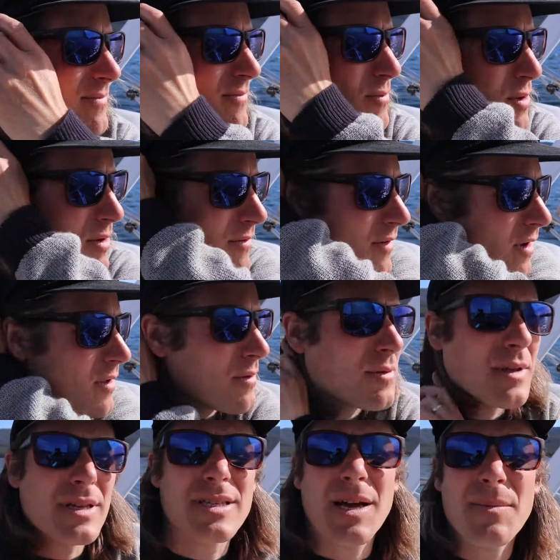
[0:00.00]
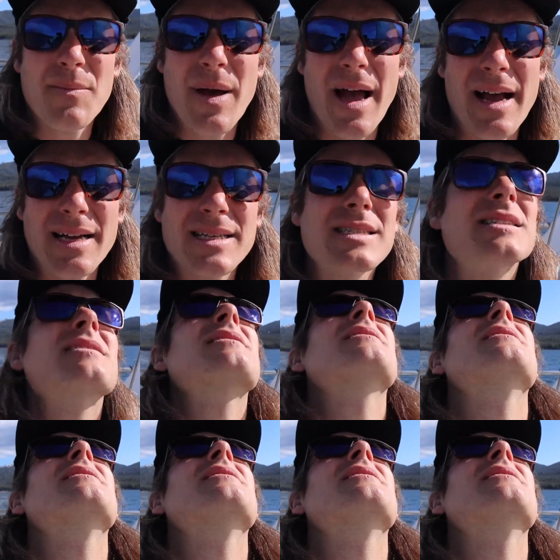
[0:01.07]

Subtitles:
were following these humpbacks